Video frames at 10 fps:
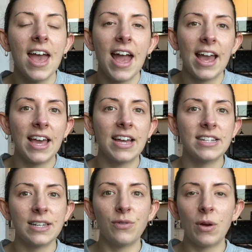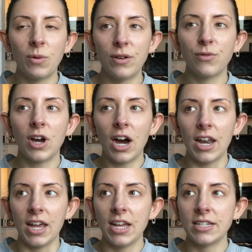And if I would have got
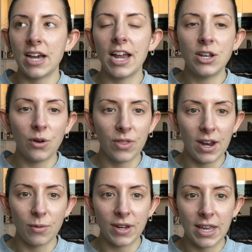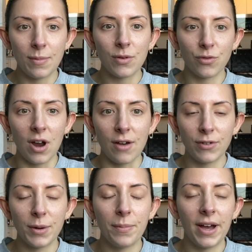it, I know that I would keep it
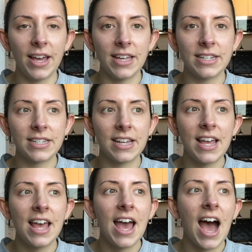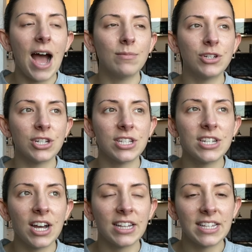forever, but I'm just
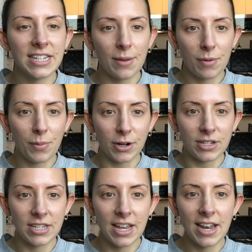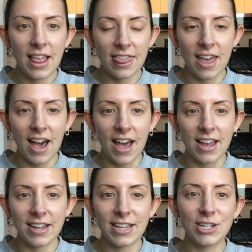not the type of person
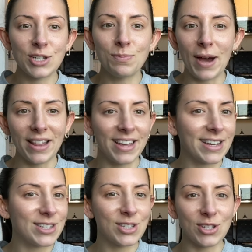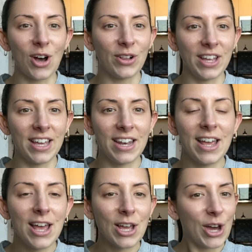that can just buy like a solid
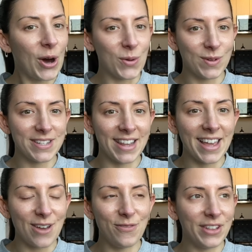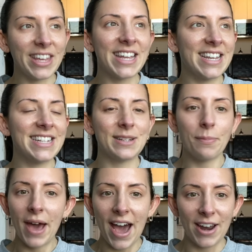coat. Like I feel like it needs a
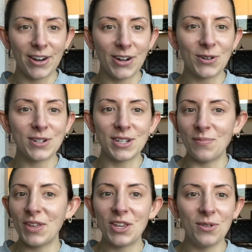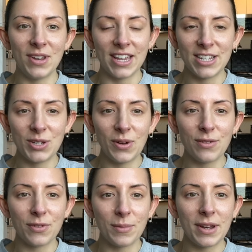pattern or something unique to
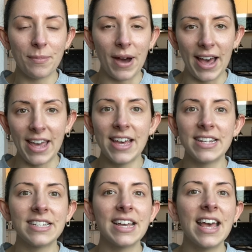it for me to buy it.